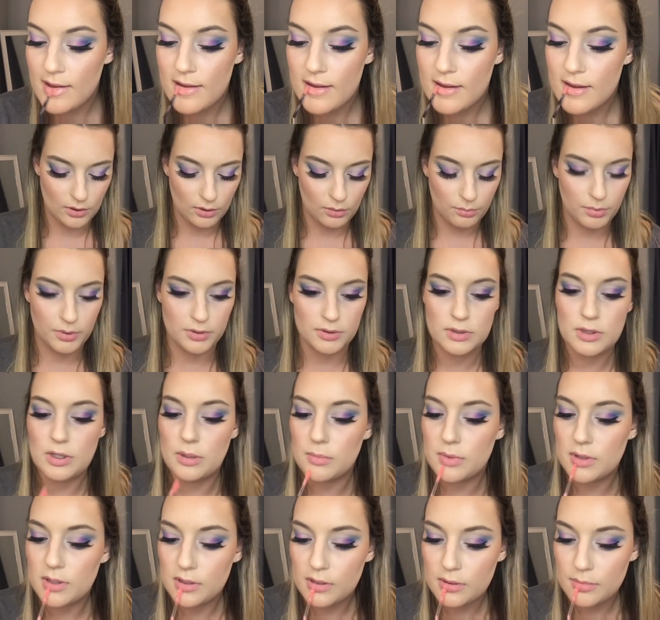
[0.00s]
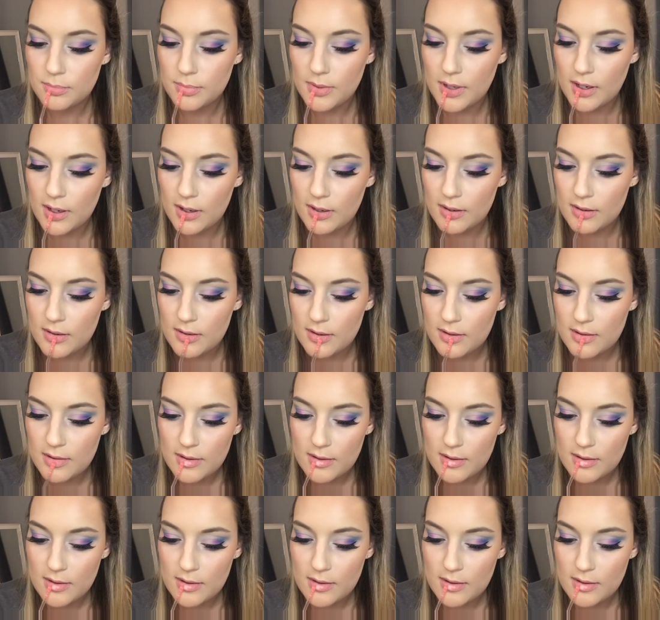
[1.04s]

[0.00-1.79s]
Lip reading: I'll put some of this back